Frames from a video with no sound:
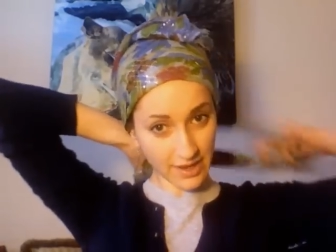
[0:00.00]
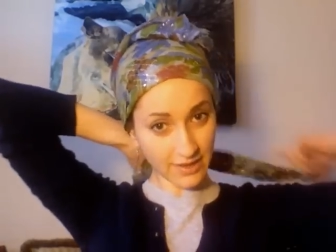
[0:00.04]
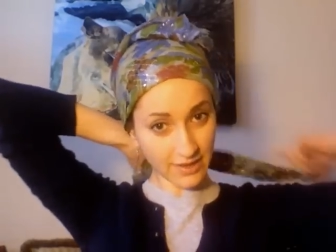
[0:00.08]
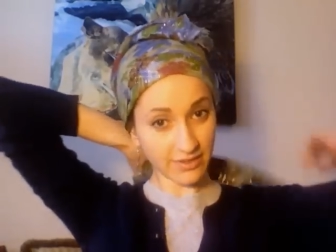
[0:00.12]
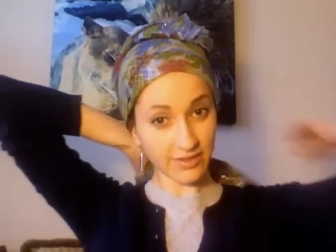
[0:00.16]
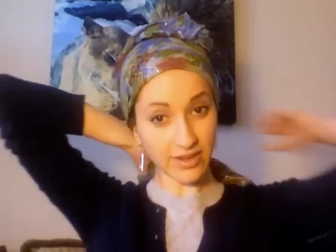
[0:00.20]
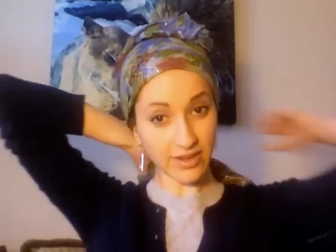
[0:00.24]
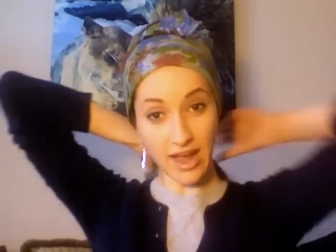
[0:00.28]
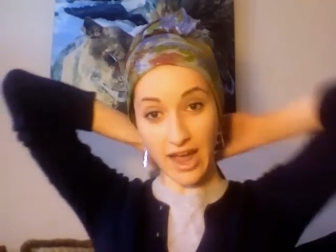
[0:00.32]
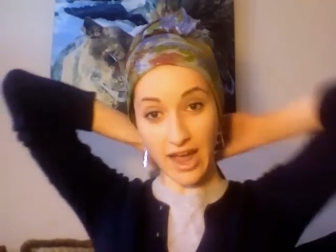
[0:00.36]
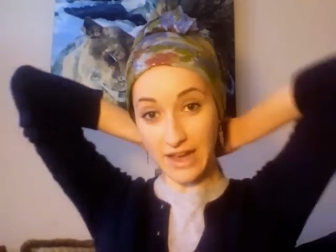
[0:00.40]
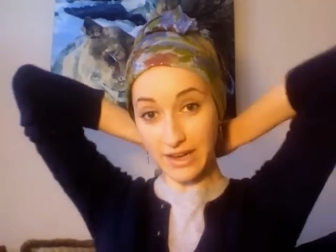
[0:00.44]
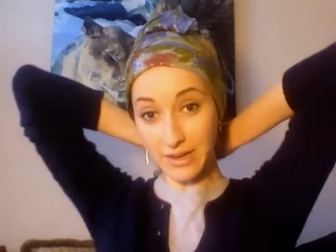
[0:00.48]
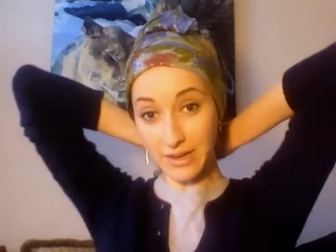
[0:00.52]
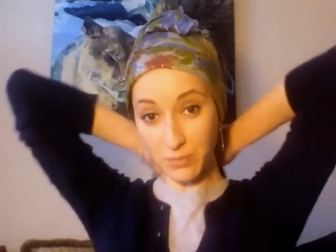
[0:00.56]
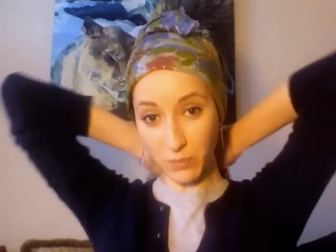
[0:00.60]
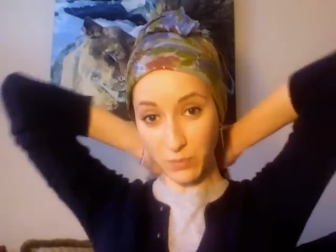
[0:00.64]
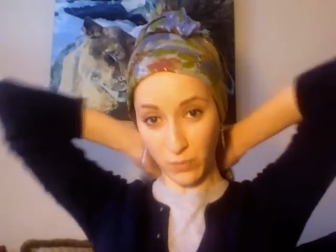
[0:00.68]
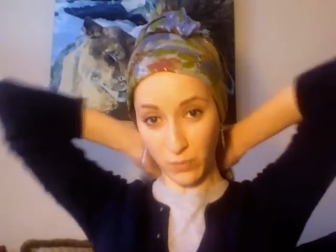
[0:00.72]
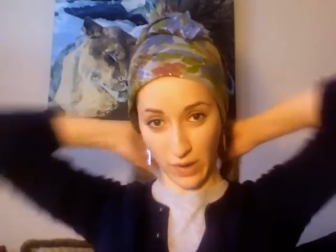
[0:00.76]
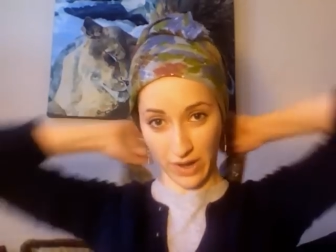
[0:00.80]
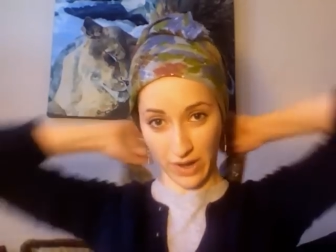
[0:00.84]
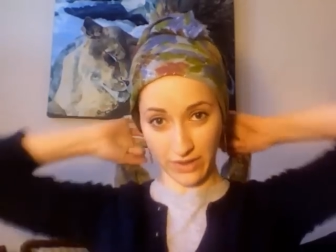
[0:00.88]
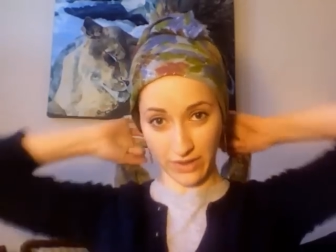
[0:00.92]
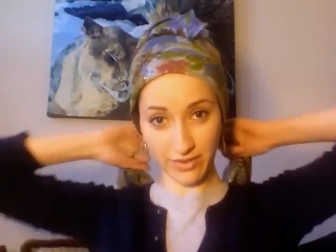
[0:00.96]
Tie it
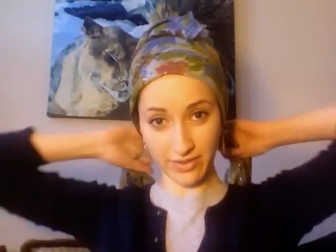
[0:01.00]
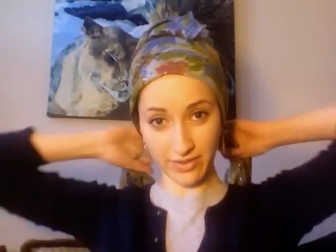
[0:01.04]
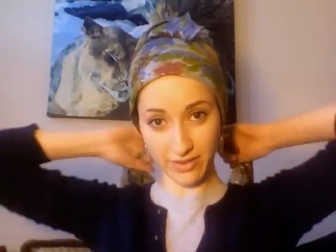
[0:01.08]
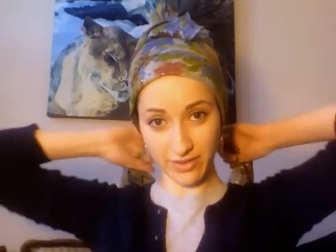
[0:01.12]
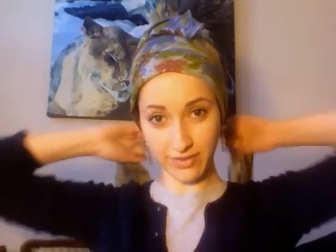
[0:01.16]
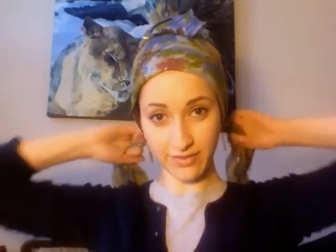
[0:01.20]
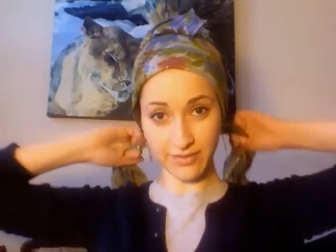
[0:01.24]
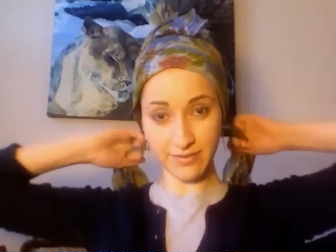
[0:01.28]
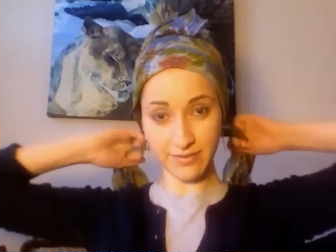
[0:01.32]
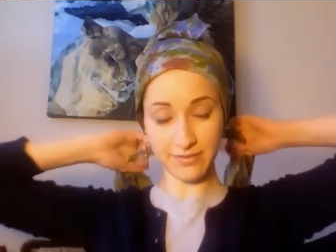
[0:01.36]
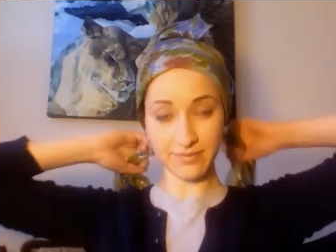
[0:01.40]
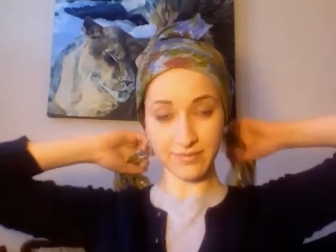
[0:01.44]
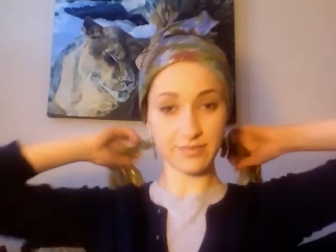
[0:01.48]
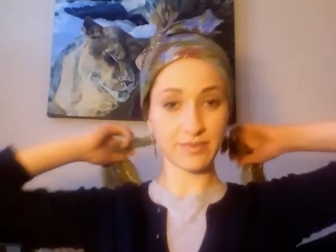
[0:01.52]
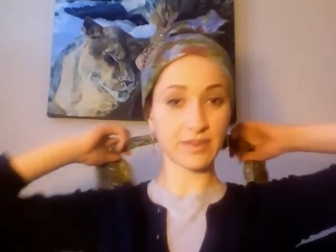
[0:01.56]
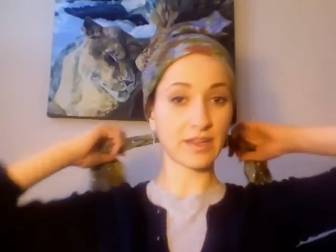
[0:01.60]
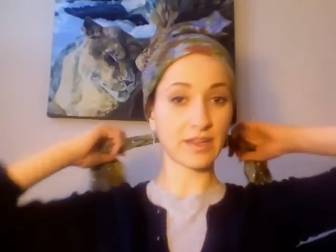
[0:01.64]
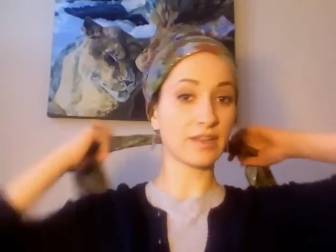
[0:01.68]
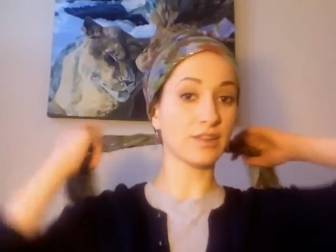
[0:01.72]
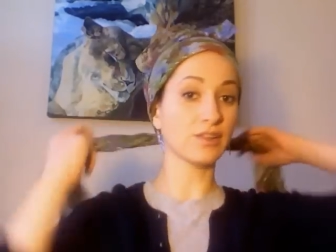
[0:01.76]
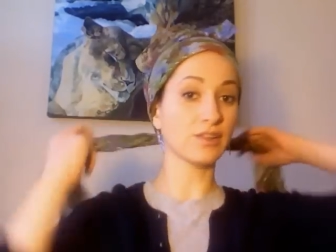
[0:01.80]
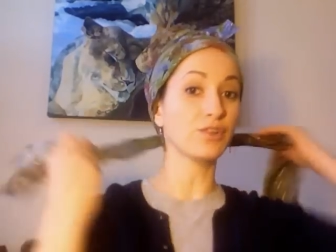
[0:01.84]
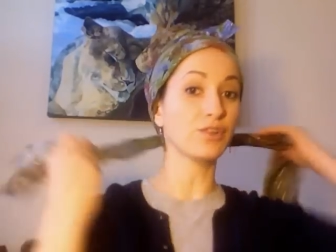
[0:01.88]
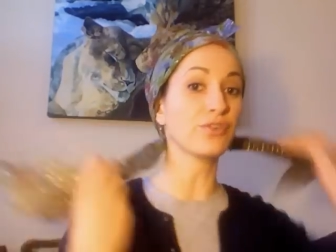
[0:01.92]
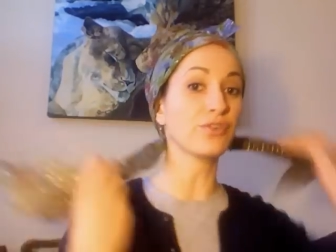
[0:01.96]
once,
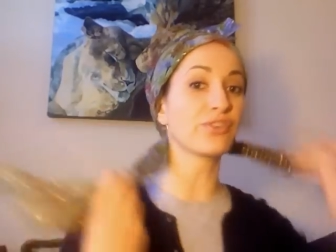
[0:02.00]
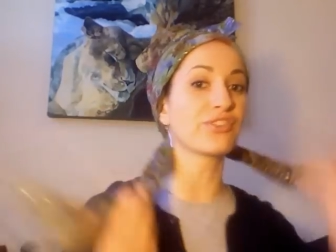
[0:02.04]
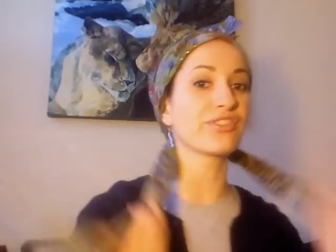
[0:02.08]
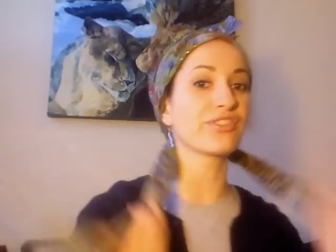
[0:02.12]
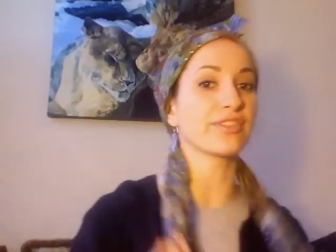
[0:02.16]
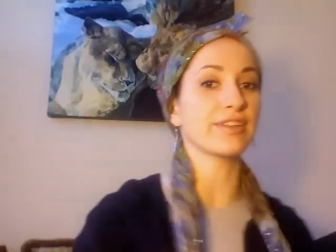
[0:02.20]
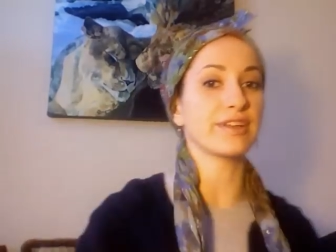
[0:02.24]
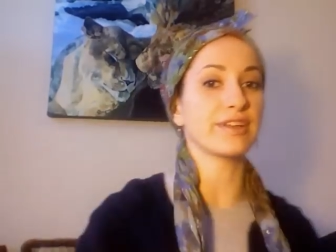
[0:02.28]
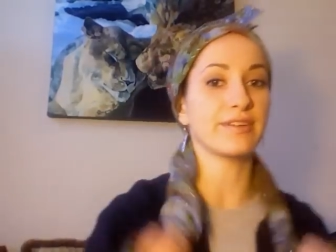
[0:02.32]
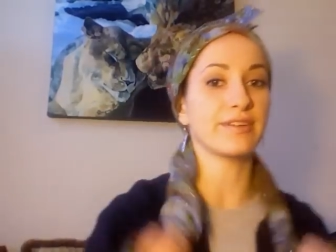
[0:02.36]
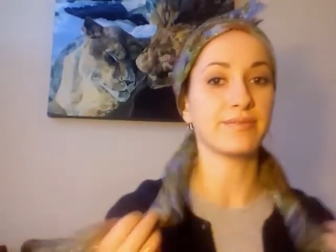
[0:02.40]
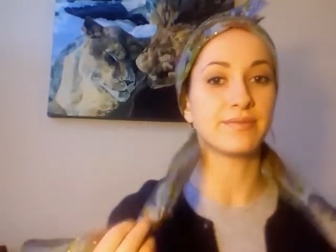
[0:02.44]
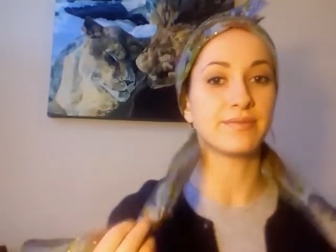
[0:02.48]
loosely.